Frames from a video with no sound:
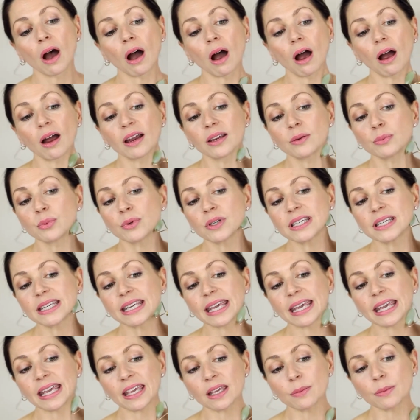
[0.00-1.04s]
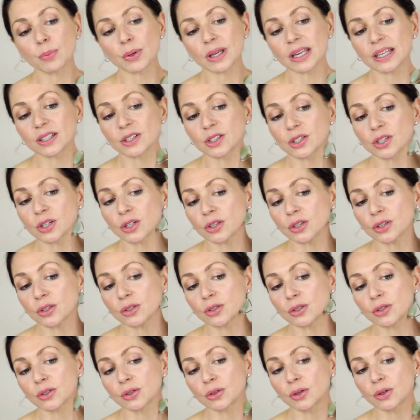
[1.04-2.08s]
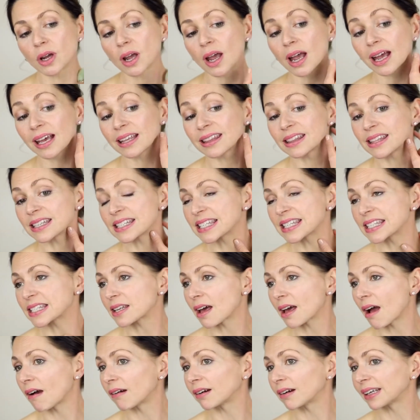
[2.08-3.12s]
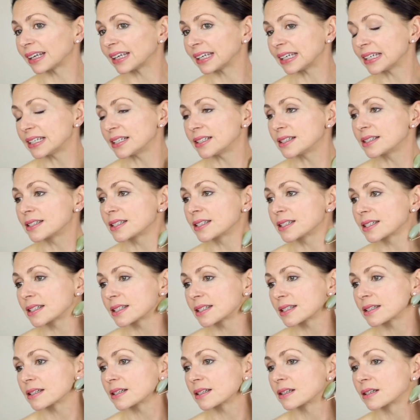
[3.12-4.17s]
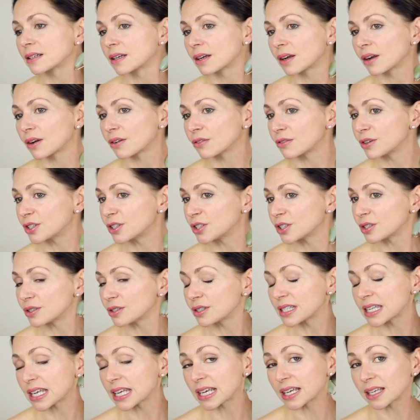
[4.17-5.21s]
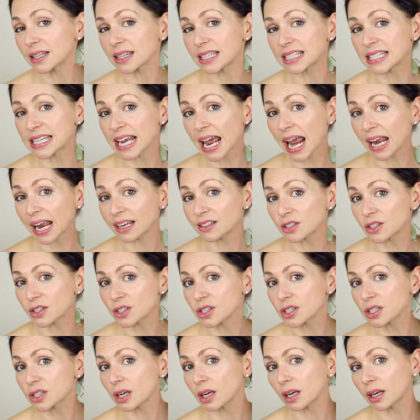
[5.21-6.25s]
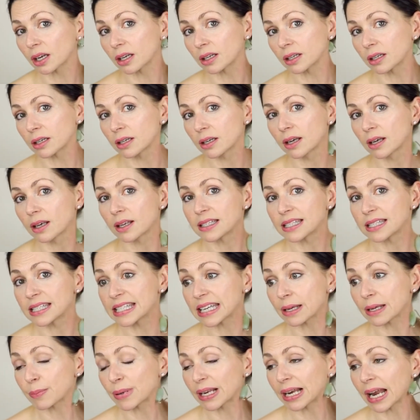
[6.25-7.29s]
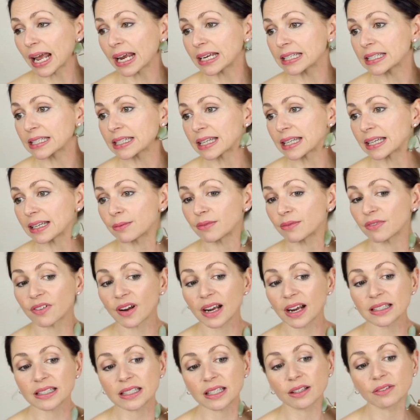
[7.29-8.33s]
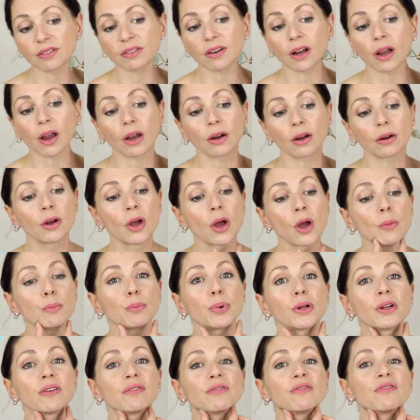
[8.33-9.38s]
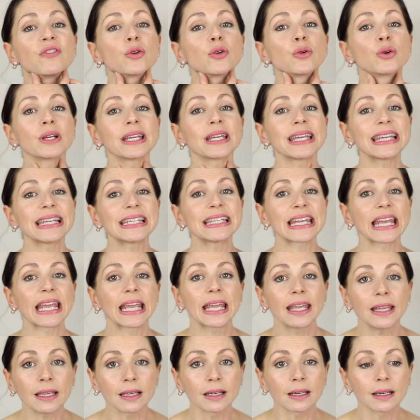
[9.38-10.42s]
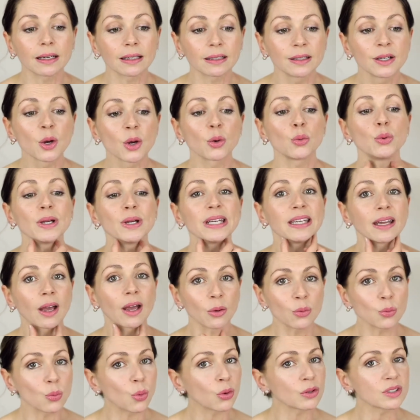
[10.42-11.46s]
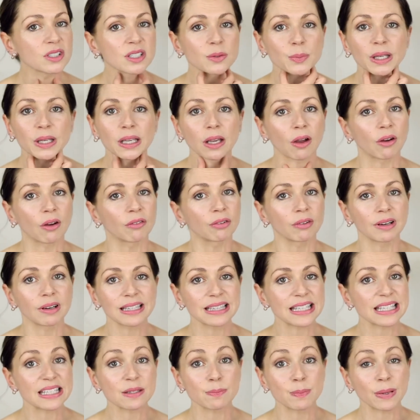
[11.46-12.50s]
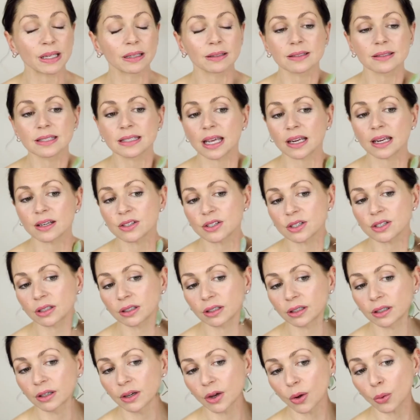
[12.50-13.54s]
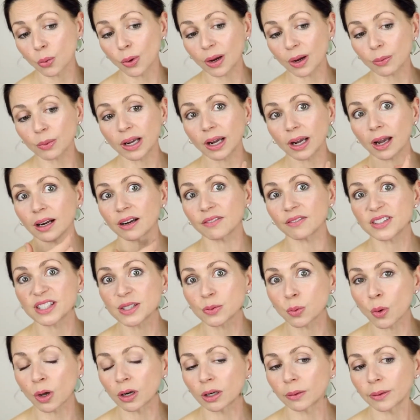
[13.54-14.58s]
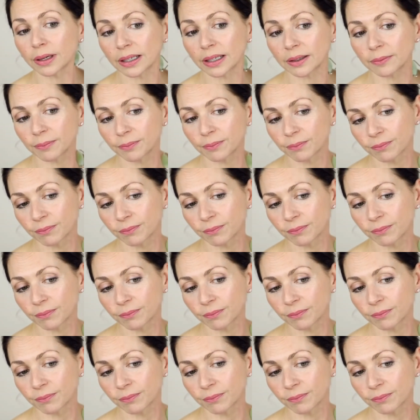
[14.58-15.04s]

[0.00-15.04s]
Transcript: I would keep it to the sides, reducing the tension, stimulating the lymphatic flow, but avoid here. We don't want to be covering this middle section where we're kind of swallowing.